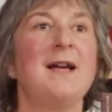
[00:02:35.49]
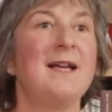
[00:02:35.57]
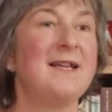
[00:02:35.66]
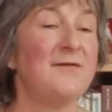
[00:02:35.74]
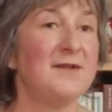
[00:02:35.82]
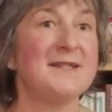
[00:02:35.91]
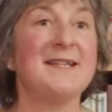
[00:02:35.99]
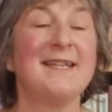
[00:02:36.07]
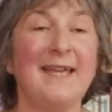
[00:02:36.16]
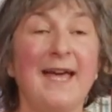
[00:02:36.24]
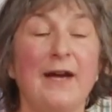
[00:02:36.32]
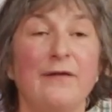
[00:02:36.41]
given as a
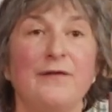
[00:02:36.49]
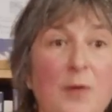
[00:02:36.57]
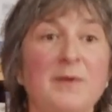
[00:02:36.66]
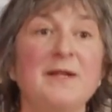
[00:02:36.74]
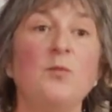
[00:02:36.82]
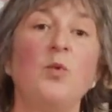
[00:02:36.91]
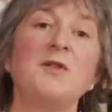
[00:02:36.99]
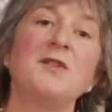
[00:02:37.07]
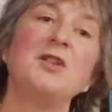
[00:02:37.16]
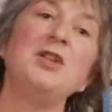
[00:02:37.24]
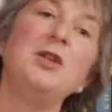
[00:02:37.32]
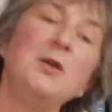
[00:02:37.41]
gift, but it
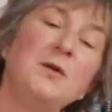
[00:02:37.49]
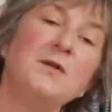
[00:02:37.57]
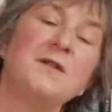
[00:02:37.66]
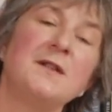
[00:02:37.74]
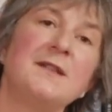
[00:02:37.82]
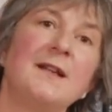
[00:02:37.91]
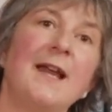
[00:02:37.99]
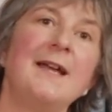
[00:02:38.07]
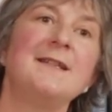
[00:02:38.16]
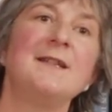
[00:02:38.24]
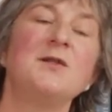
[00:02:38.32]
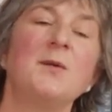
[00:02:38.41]
wasn't used until
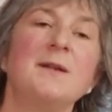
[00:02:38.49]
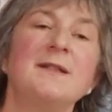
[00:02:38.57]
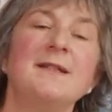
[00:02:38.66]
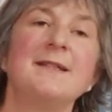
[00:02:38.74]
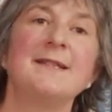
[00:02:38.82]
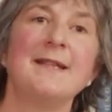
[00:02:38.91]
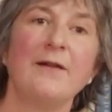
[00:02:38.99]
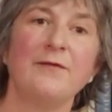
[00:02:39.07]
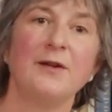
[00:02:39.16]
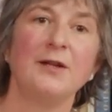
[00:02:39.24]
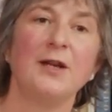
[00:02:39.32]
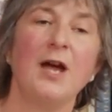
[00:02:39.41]

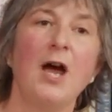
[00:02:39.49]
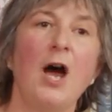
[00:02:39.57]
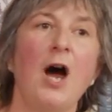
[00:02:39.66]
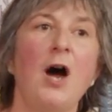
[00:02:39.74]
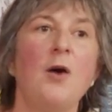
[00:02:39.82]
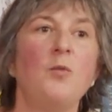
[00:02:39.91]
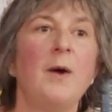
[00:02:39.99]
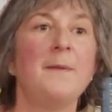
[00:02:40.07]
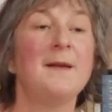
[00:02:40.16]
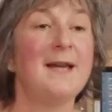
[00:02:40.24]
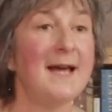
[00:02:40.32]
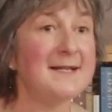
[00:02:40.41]
1827 when
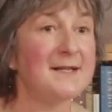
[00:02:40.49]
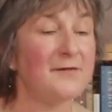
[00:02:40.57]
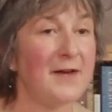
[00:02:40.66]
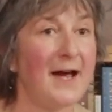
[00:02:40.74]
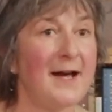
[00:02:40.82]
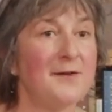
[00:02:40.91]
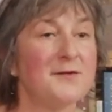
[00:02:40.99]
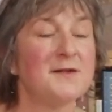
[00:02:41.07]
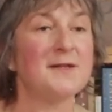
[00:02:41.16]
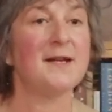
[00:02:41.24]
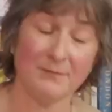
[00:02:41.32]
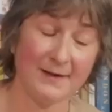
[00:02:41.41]
the lady of the
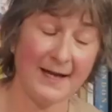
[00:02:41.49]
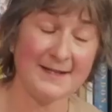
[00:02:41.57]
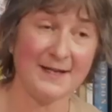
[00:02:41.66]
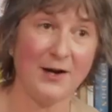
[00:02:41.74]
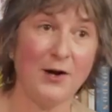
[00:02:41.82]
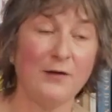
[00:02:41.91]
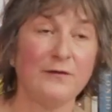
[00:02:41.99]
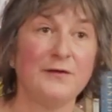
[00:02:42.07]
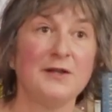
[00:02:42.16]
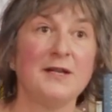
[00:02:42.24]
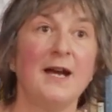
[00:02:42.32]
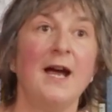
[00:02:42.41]
house, Lady Hertford,